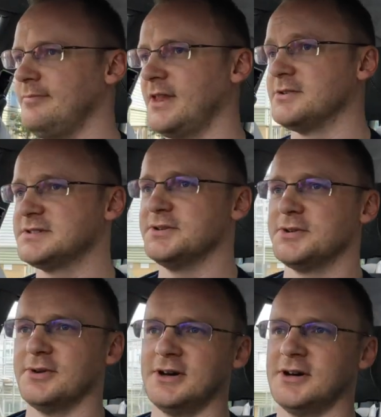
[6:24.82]
I'll still
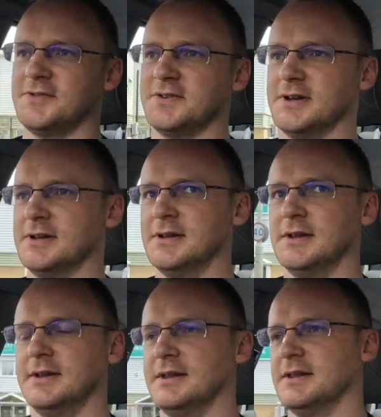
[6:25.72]
do it after.
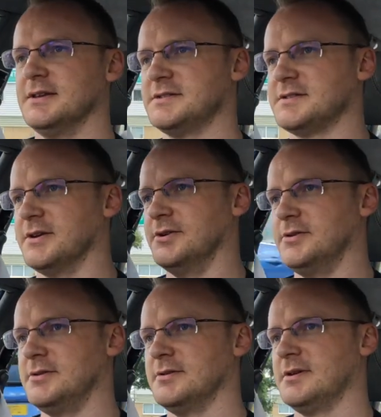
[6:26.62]

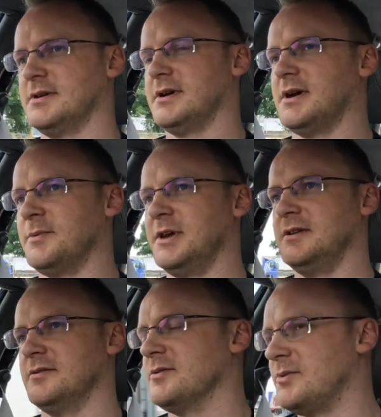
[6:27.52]
So I
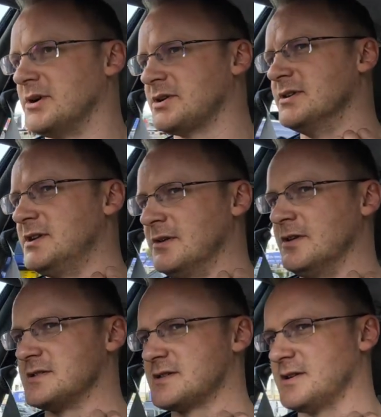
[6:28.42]
mean, what I could do
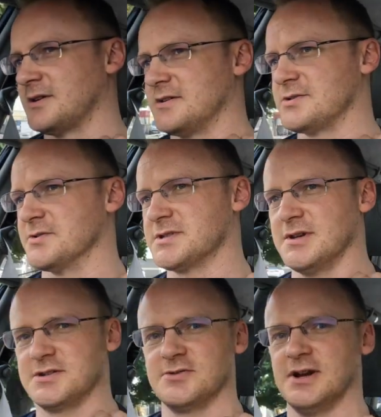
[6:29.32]
is I could sort of
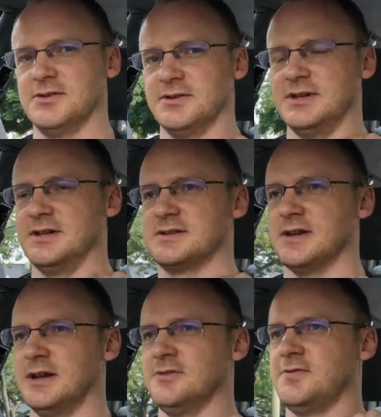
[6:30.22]
search around on the
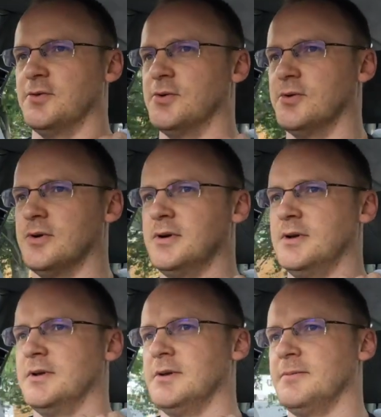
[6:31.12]
internet for
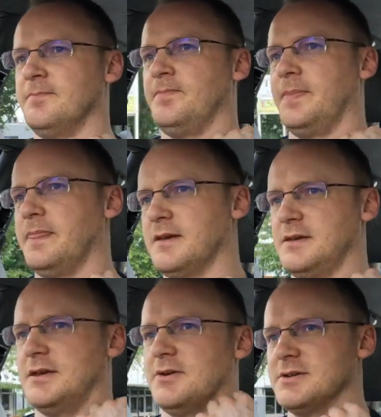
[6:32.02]

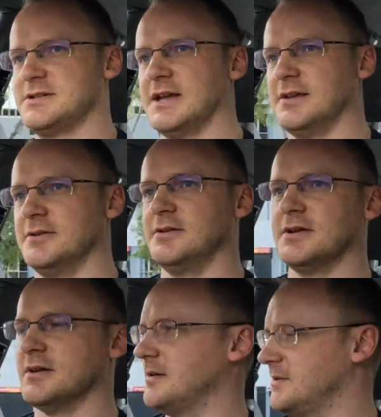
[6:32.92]
you know, a standard
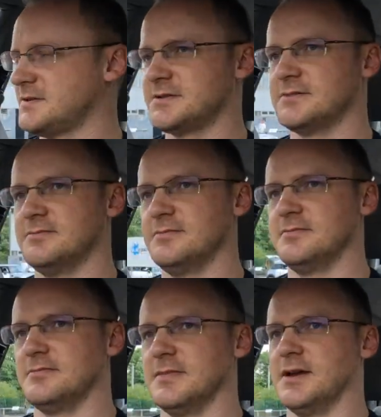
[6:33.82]
car's
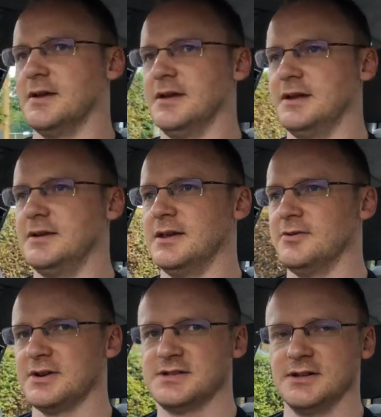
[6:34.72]
in-gear
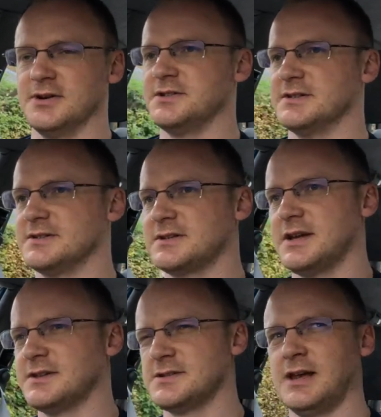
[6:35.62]
acceleration
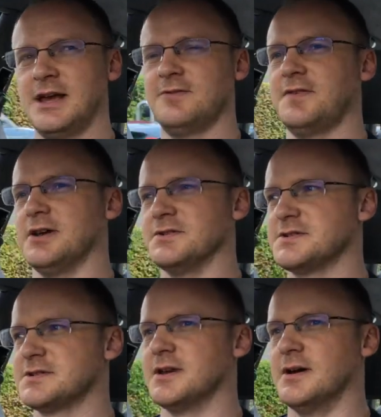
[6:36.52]
stats, and I have found
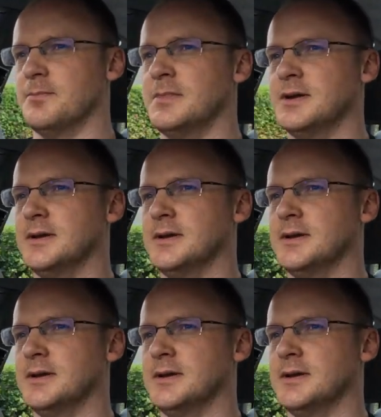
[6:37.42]
some,